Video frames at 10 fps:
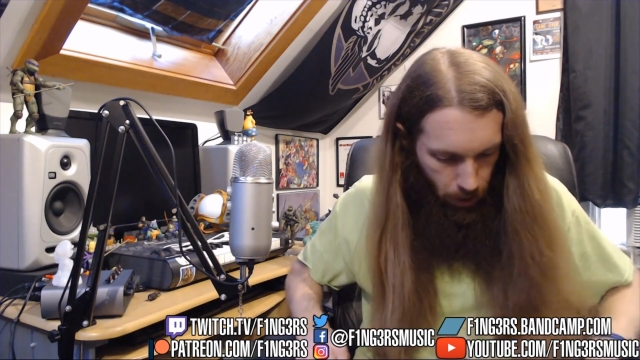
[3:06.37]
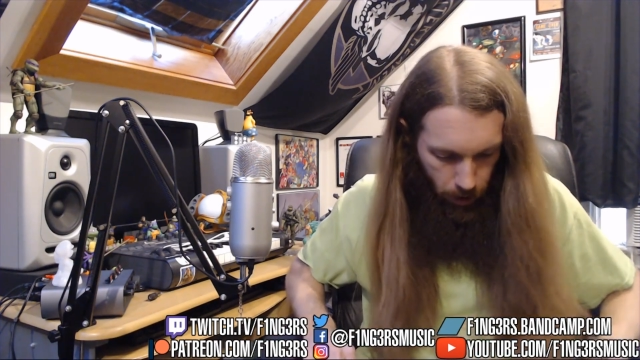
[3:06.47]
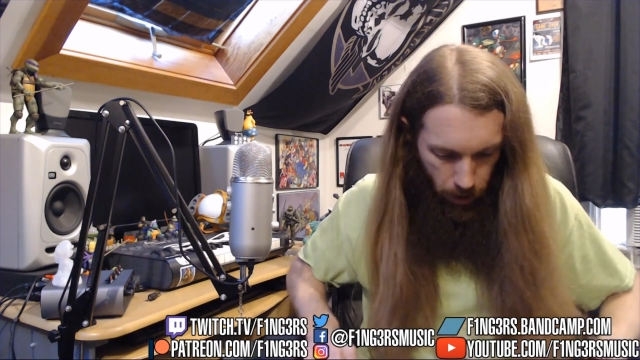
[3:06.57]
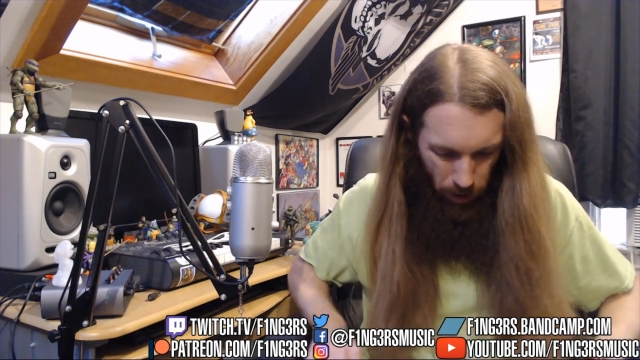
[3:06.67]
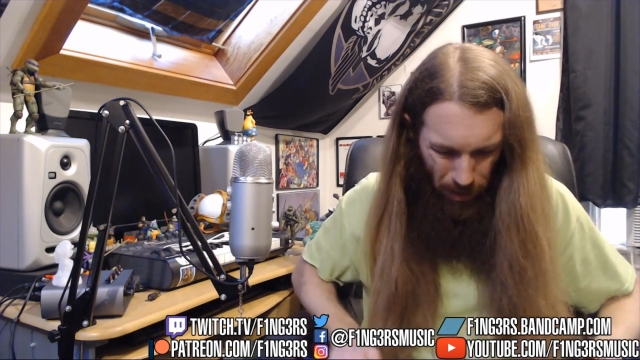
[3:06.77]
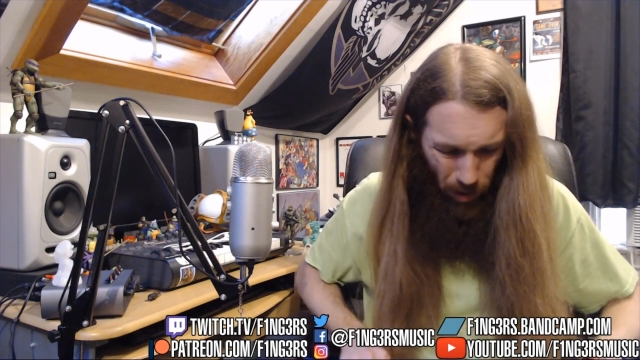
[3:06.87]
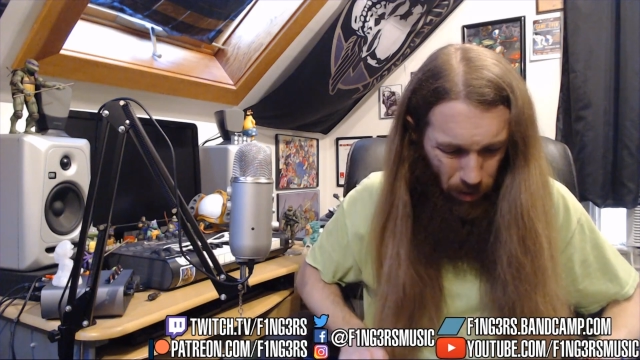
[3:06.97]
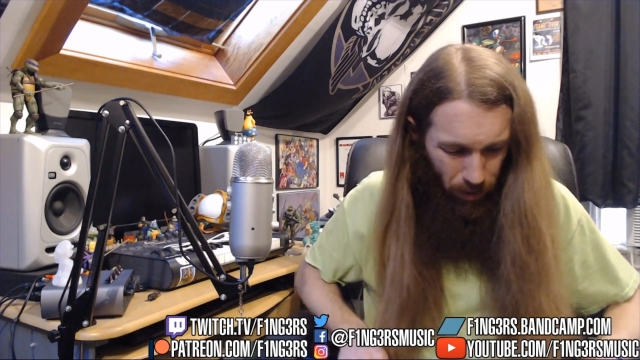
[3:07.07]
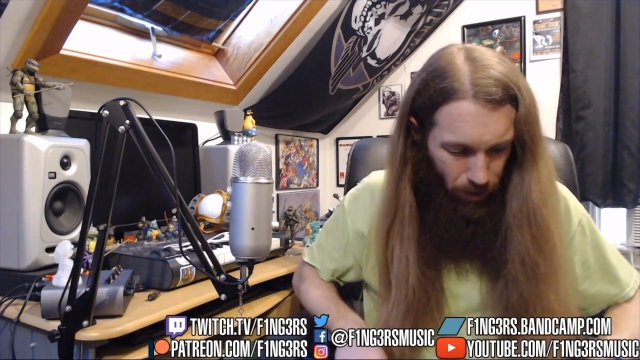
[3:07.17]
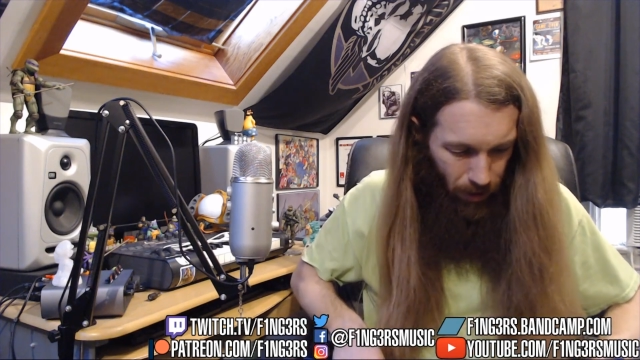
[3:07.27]
I don't
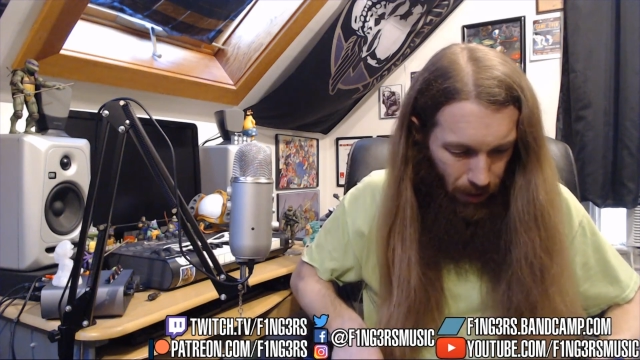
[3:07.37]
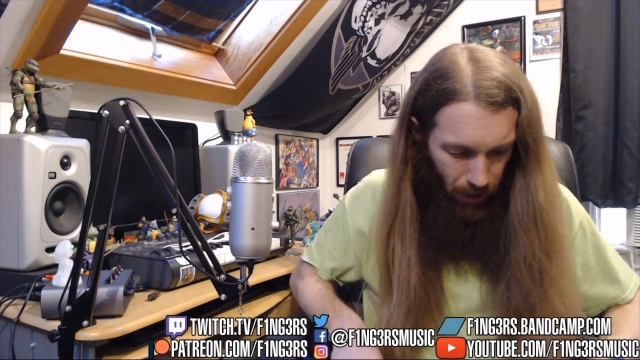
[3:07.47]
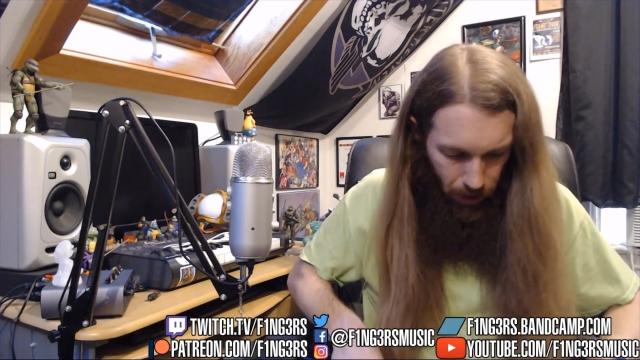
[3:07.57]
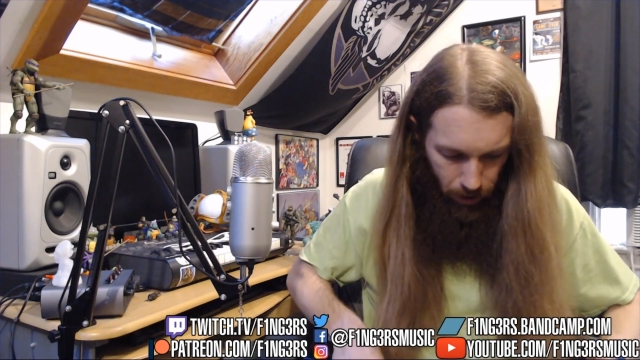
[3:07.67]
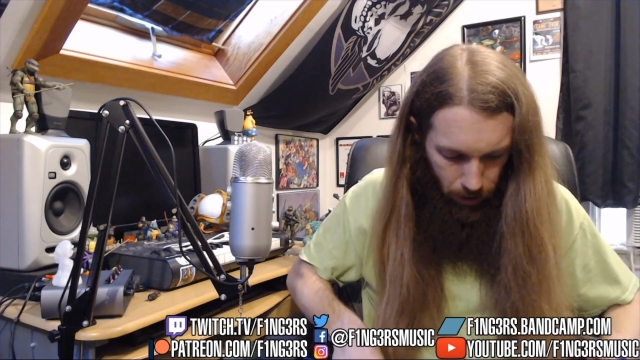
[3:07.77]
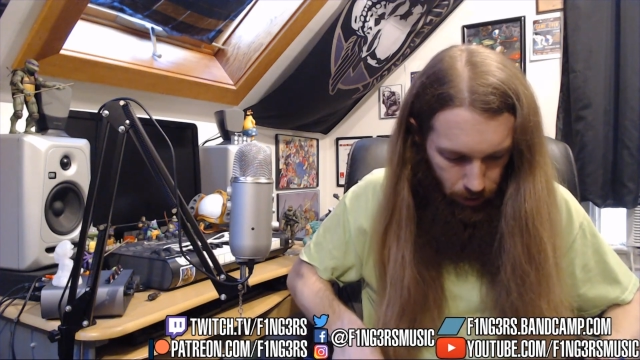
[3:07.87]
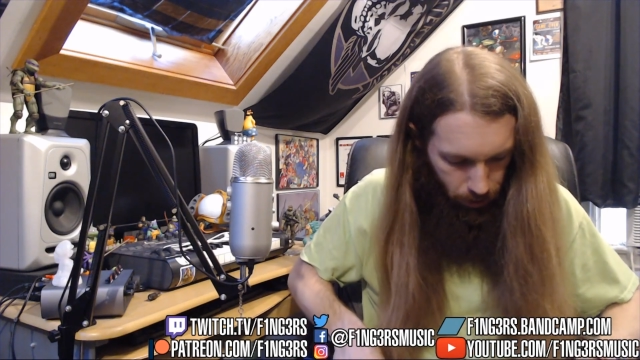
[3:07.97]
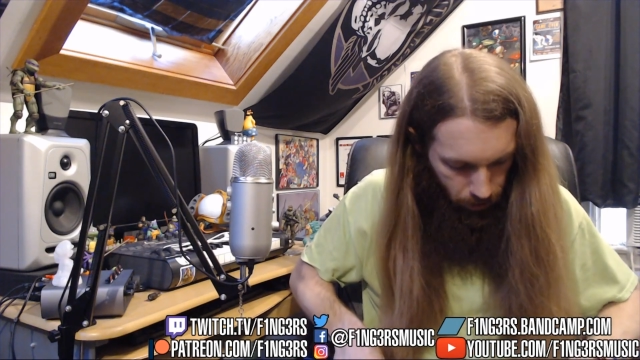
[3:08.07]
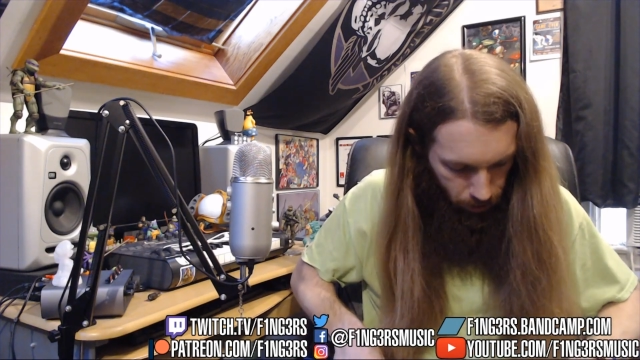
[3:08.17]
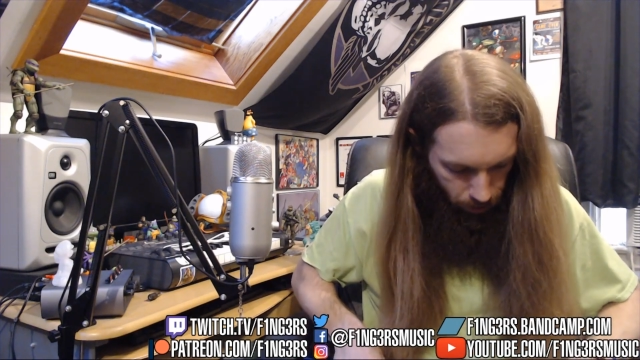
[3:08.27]
even think
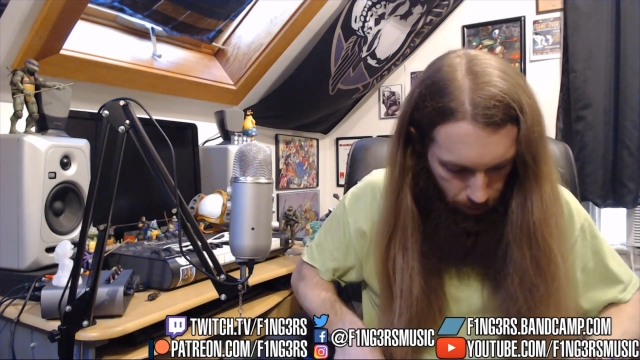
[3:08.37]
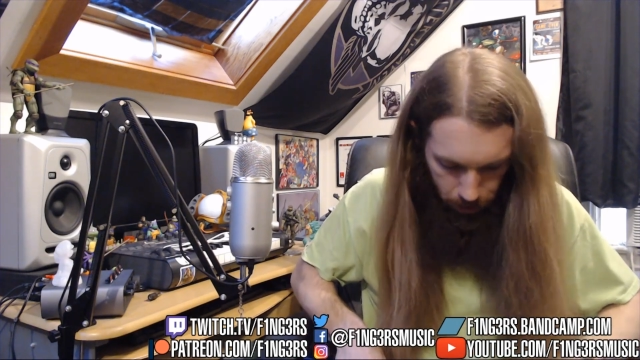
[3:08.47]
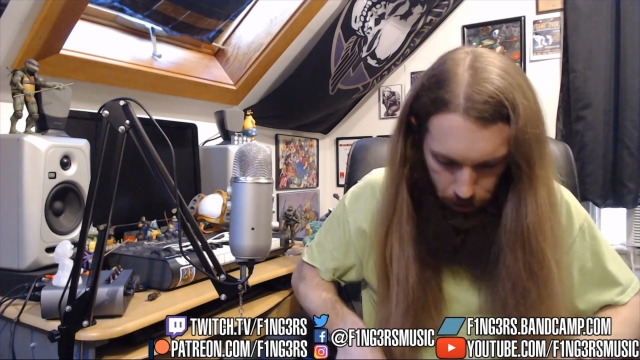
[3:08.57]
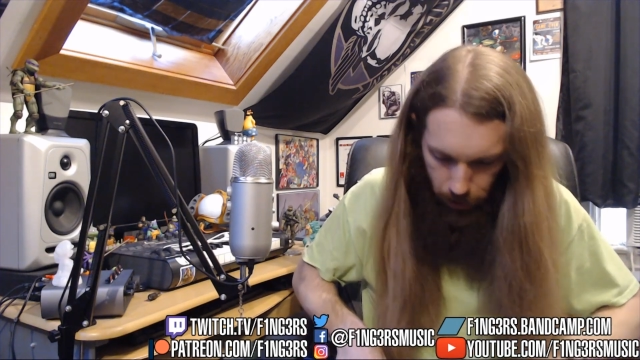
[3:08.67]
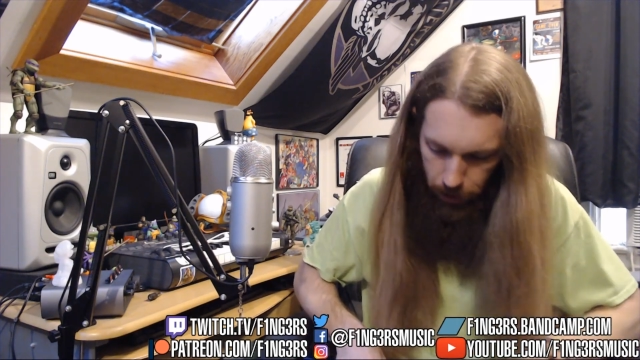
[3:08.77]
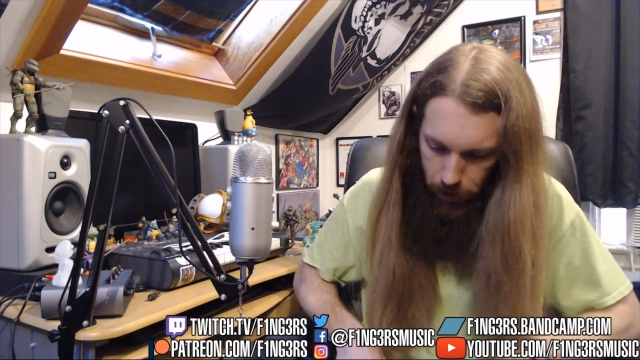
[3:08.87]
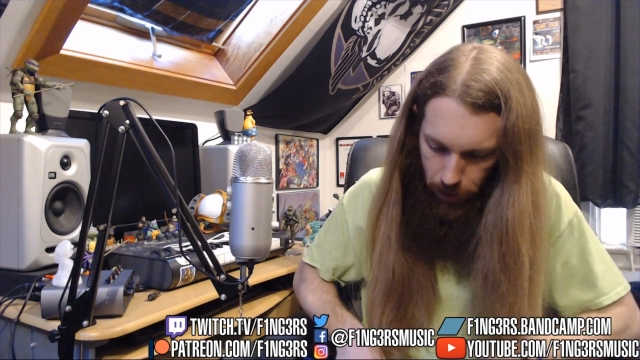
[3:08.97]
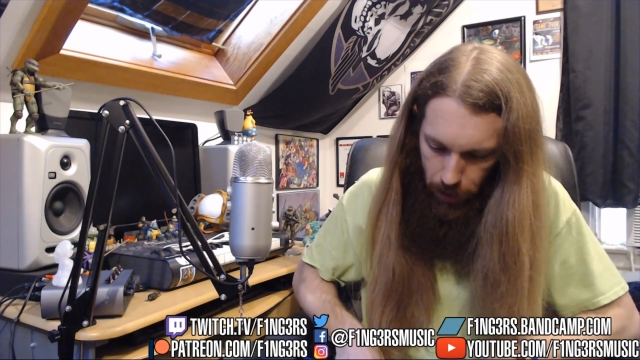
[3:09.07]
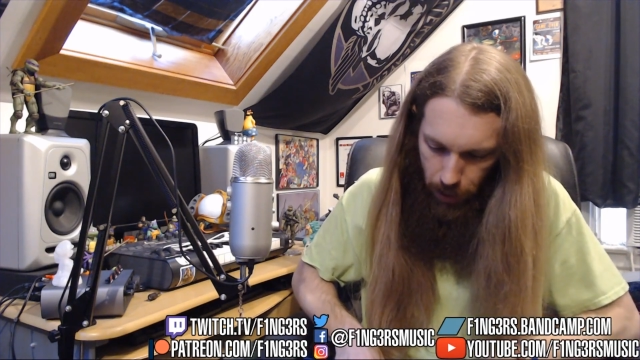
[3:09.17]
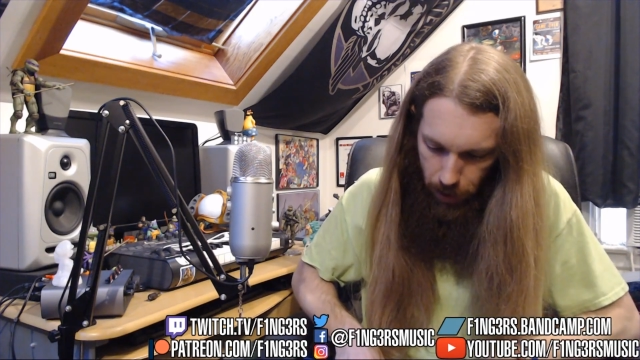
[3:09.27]
the Logitech
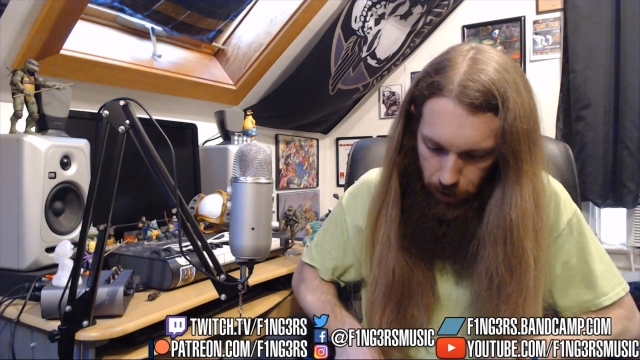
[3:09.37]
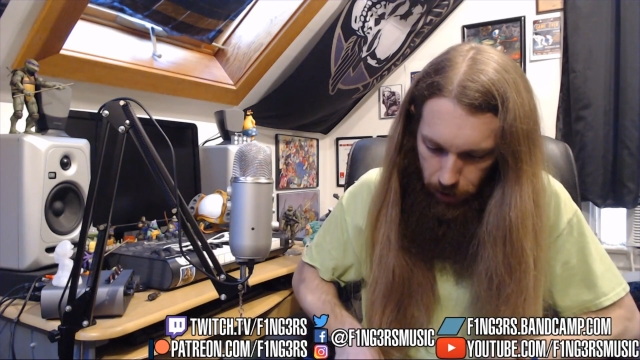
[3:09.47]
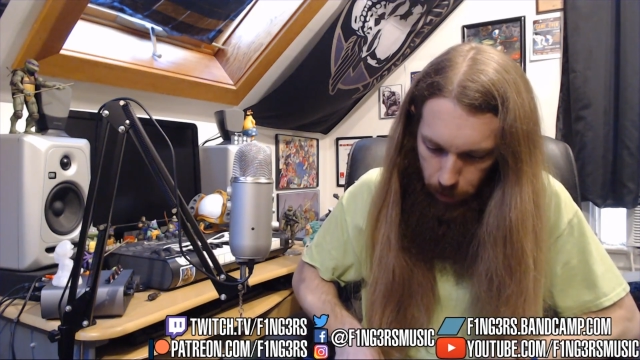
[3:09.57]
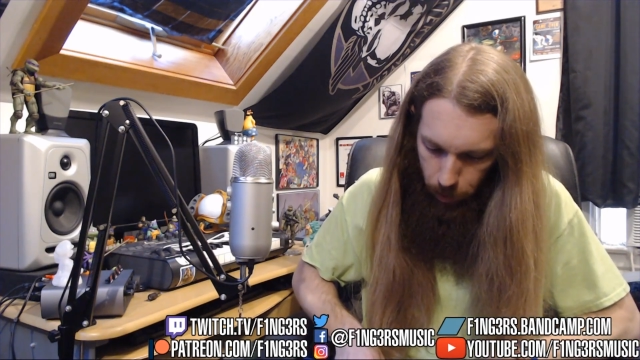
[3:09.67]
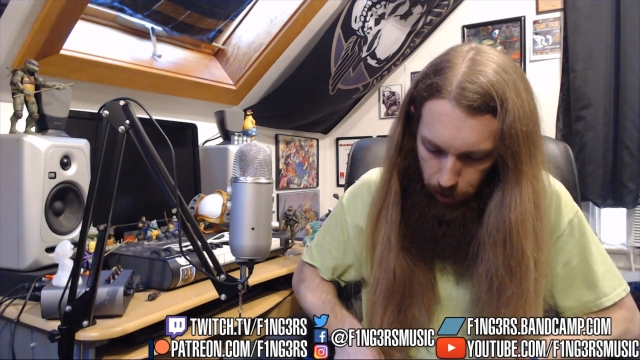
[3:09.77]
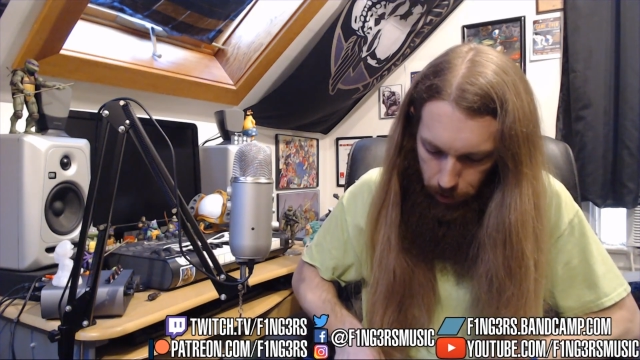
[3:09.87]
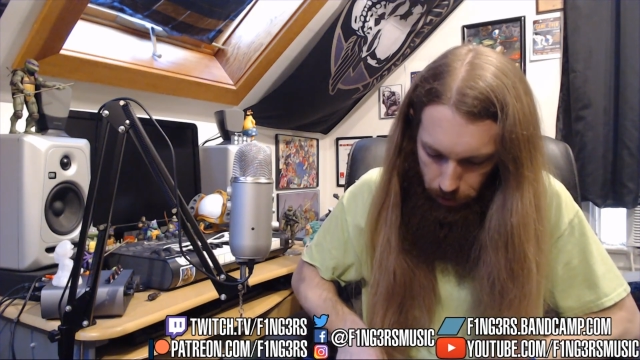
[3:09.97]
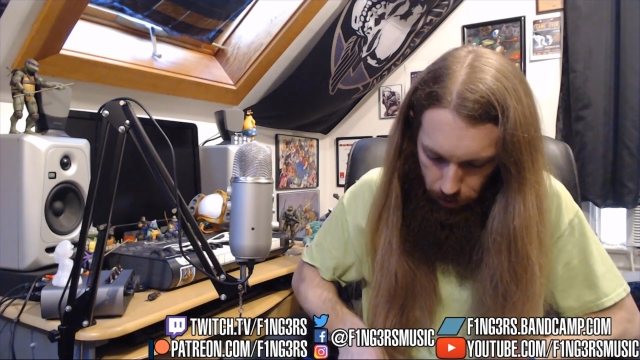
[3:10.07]
site had it at that price.